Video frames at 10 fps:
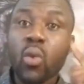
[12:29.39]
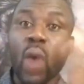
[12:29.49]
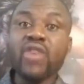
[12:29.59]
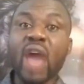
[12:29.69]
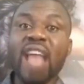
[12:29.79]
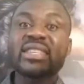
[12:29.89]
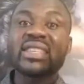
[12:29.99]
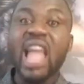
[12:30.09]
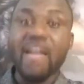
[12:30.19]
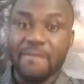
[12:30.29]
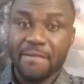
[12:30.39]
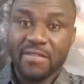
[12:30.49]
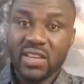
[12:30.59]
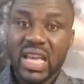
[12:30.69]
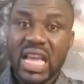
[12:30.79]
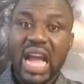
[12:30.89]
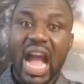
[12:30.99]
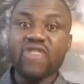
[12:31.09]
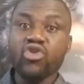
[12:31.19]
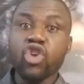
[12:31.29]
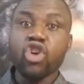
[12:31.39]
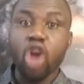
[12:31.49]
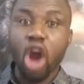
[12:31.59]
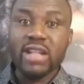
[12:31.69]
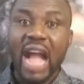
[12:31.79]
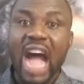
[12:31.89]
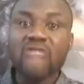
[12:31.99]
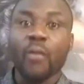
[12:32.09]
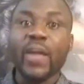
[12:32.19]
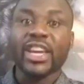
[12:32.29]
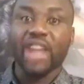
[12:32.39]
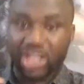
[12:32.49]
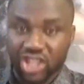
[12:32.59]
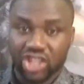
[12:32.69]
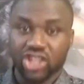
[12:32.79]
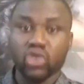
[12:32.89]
When you are a slave and you run out of a cage,